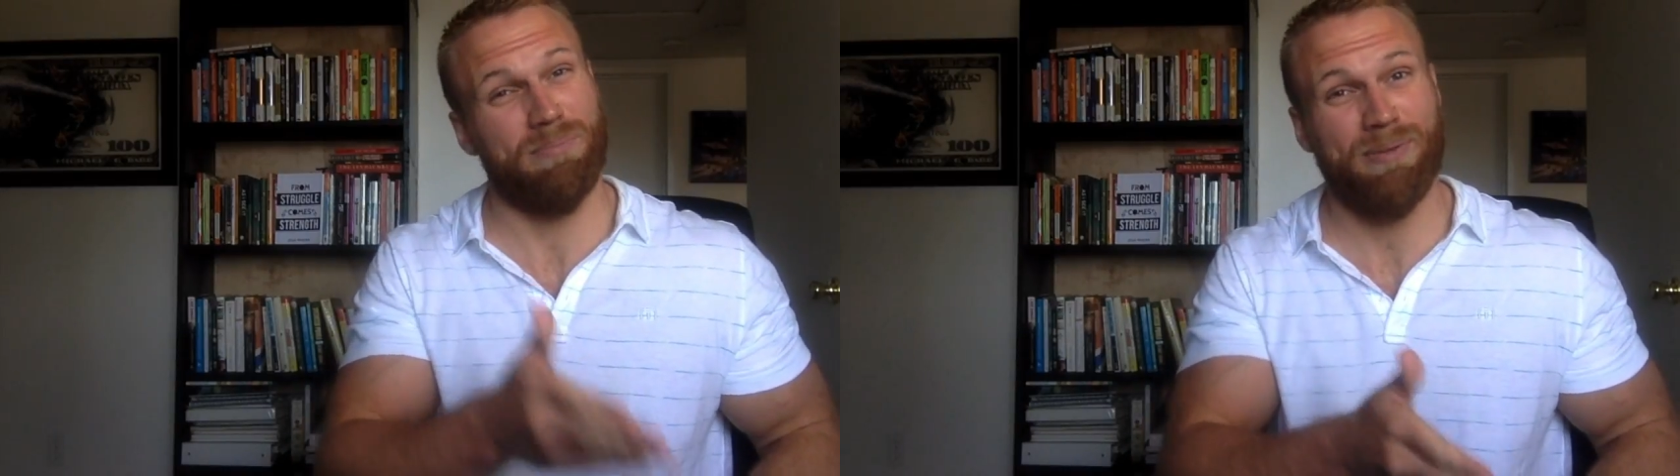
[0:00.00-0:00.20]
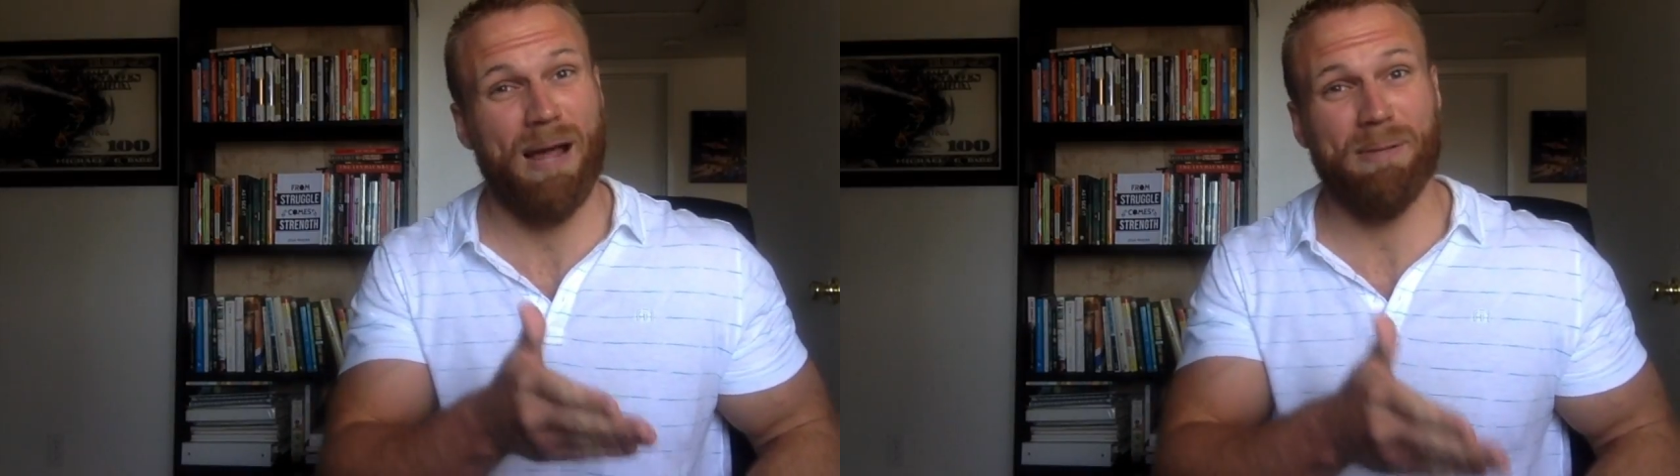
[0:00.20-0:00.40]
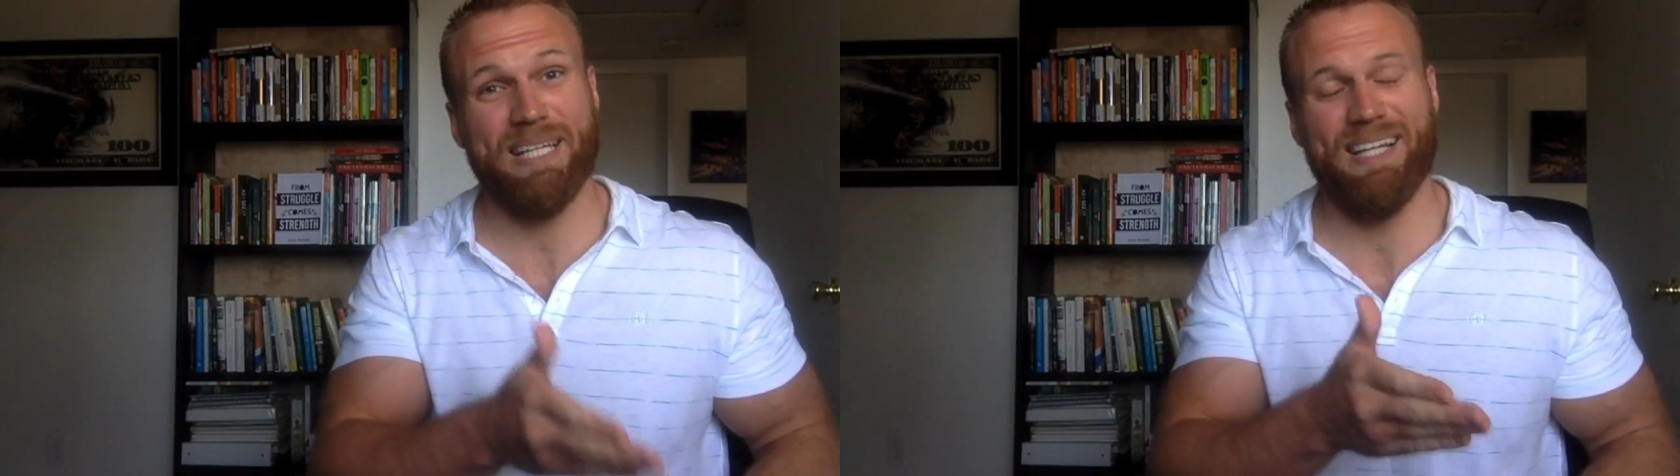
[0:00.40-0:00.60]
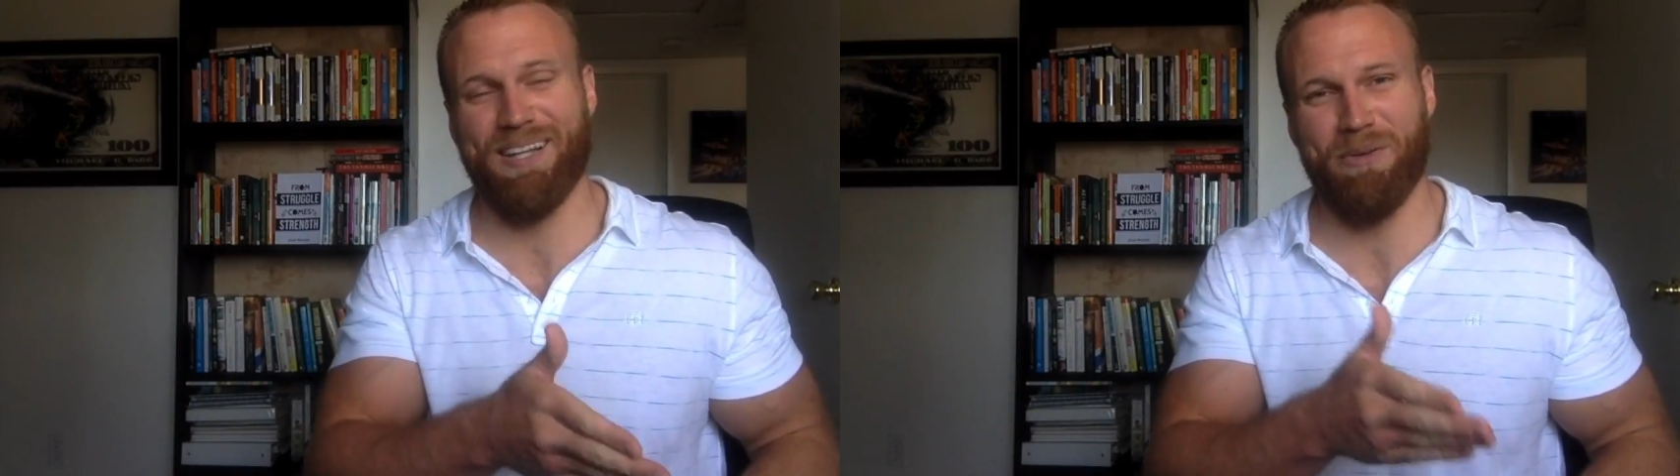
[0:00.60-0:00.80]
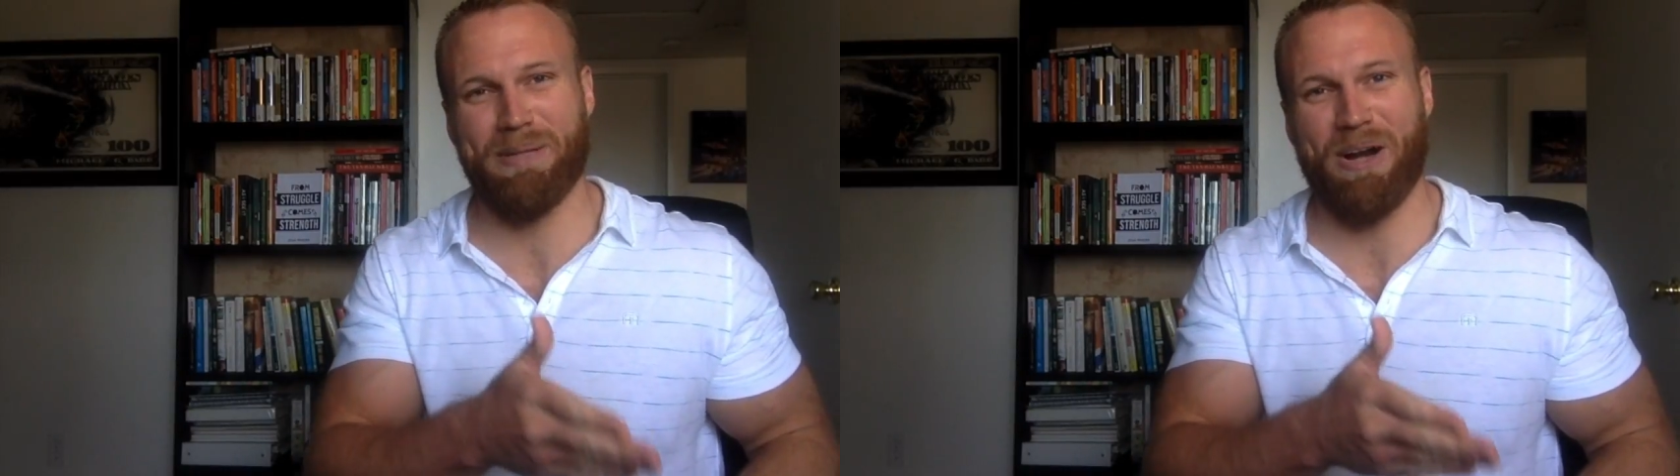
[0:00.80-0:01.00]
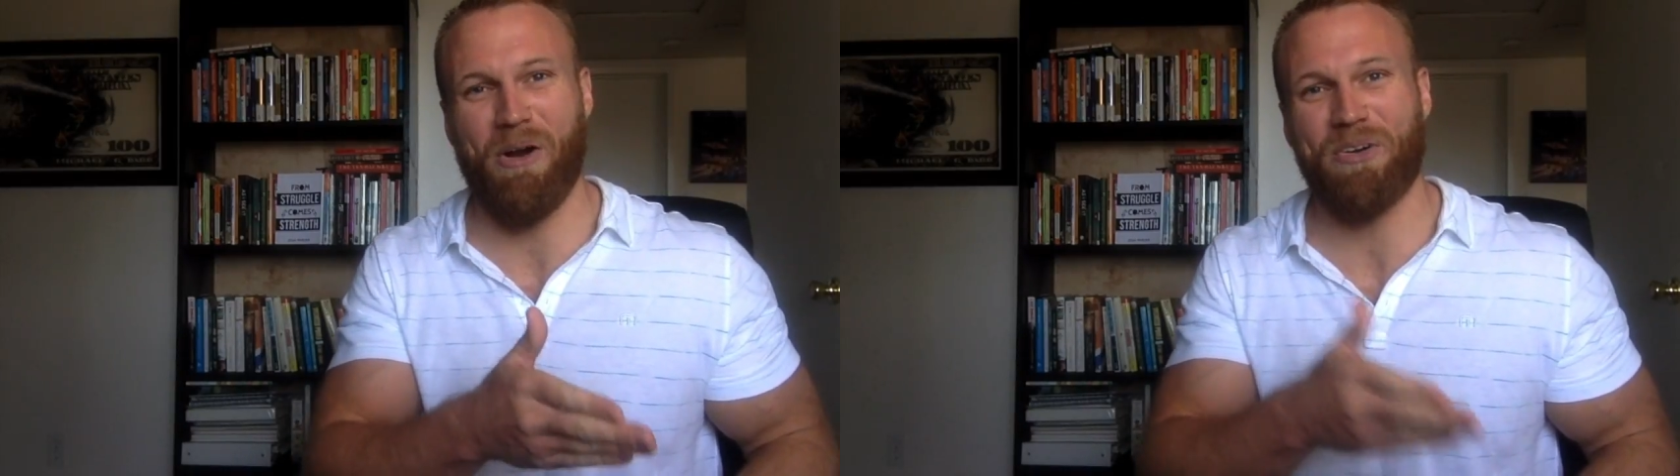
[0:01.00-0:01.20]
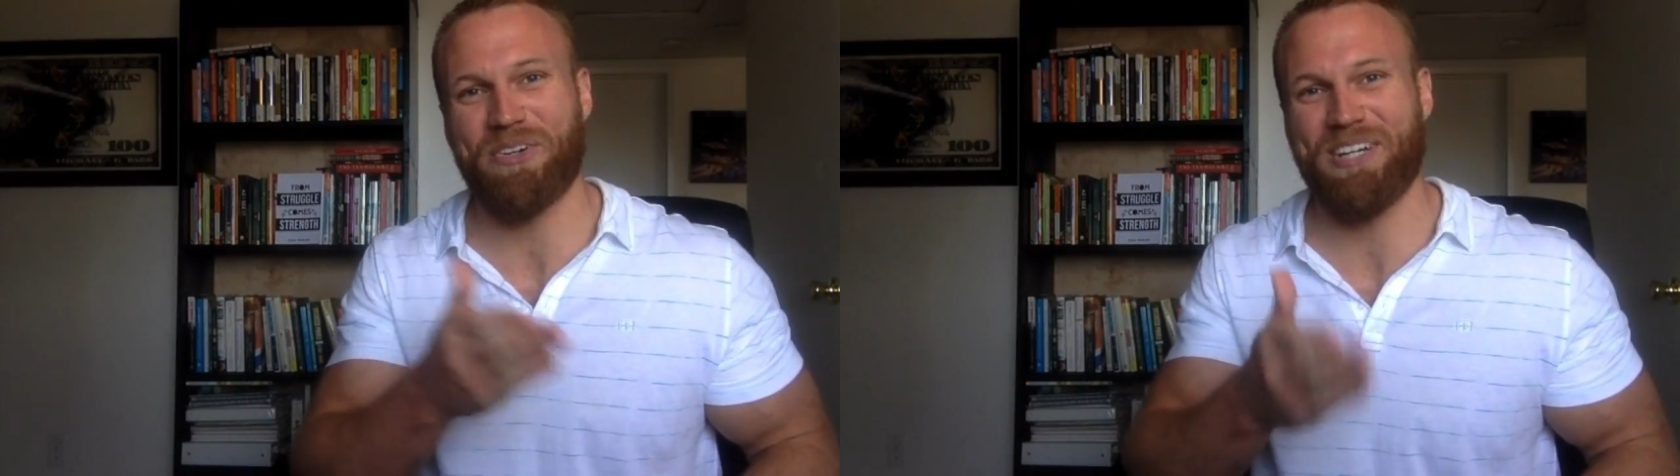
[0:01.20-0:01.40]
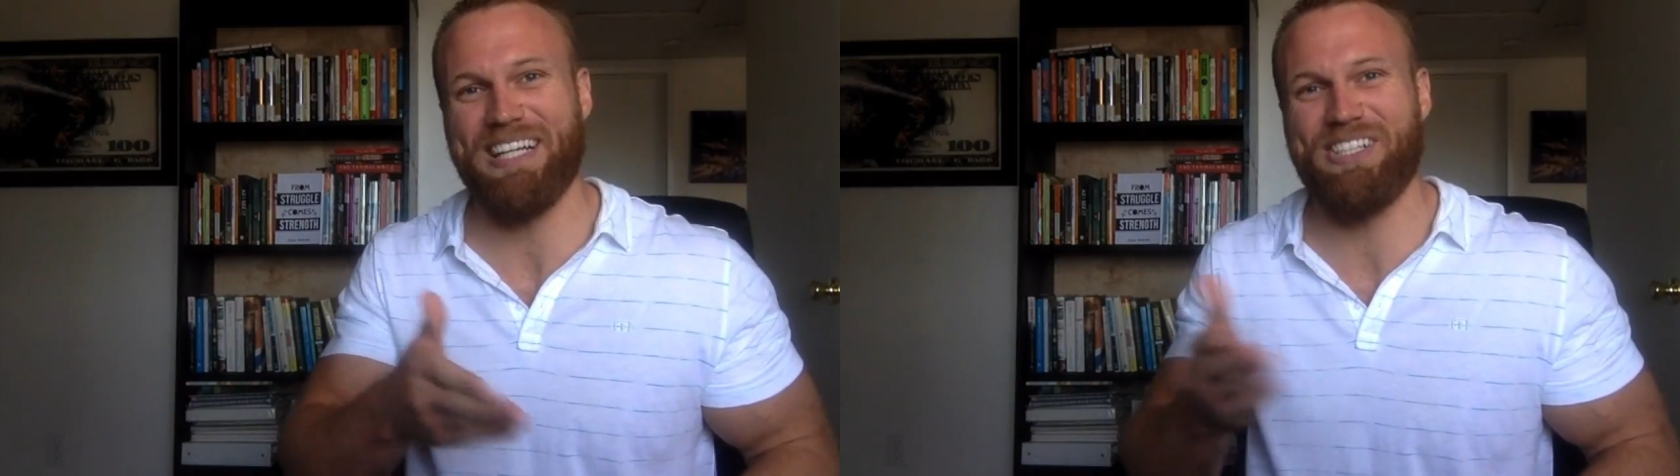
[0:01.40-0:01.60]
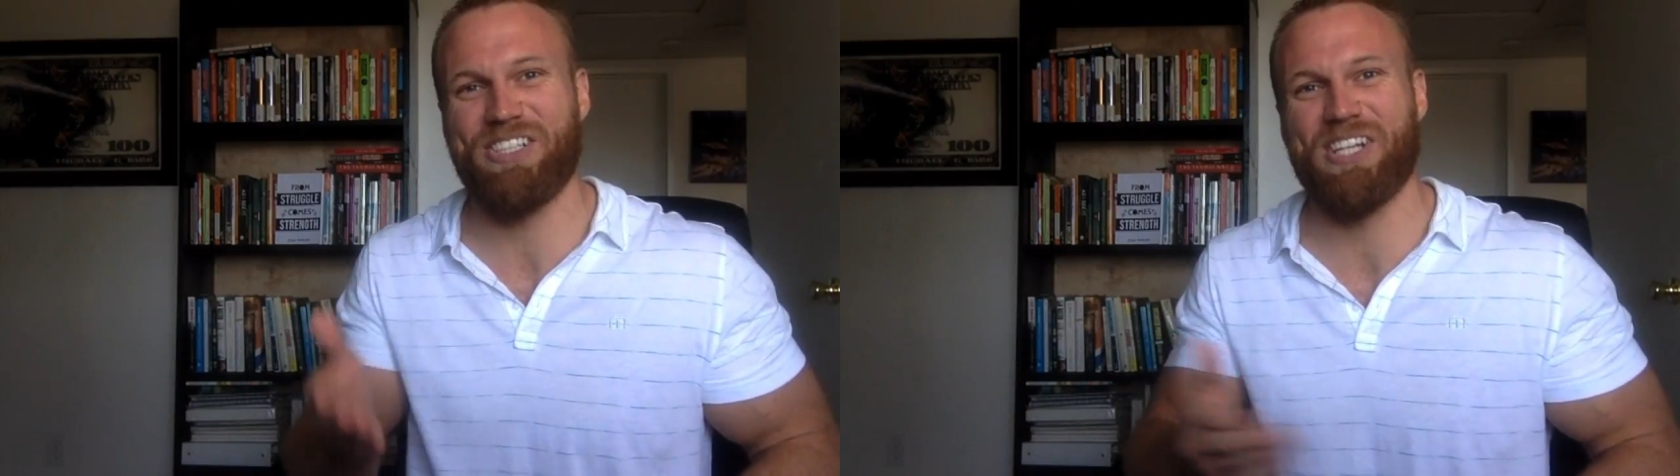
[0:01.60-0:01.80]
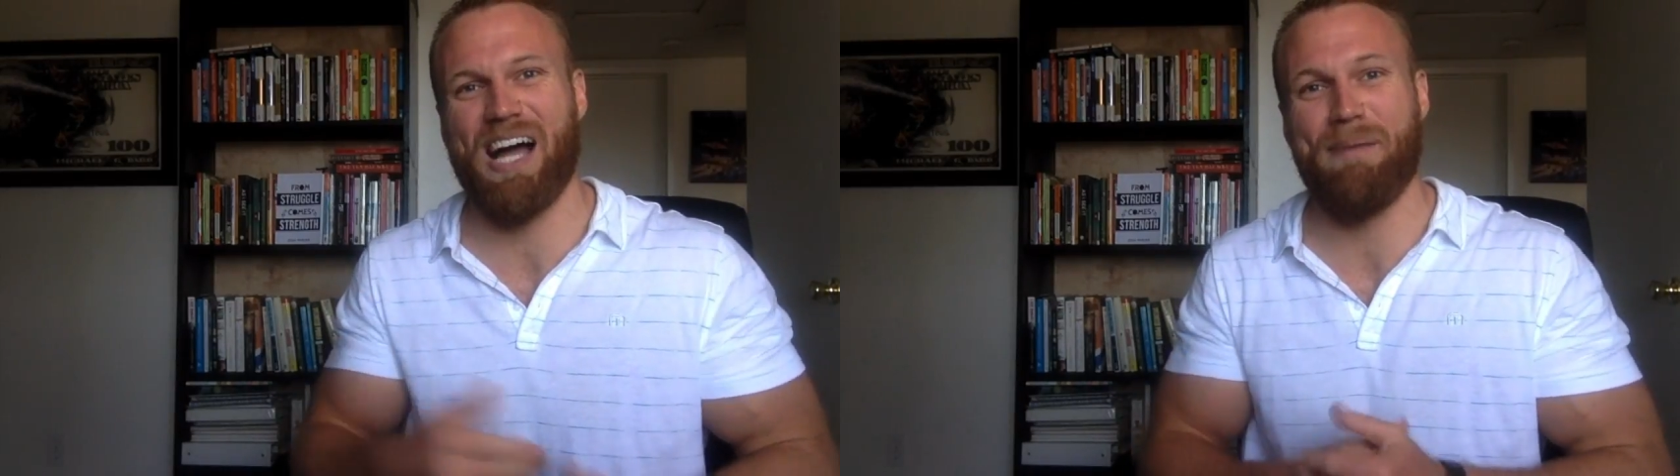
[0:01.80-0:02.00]
probably get a little bit harder
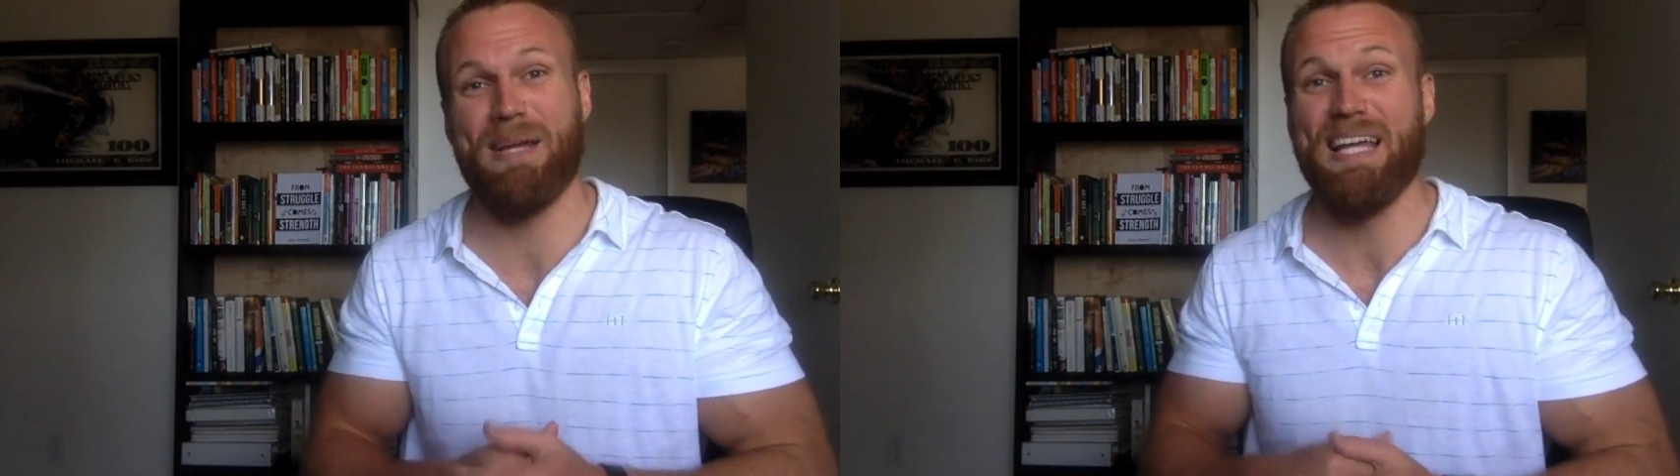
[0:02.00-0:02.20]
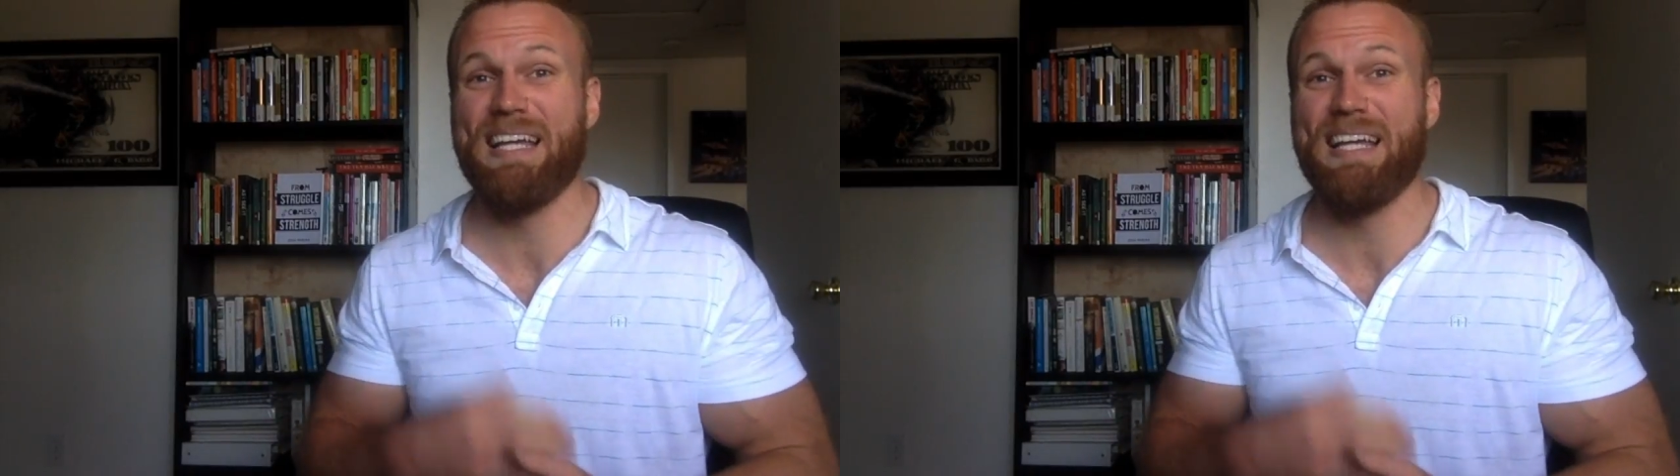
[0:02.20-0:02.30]
each time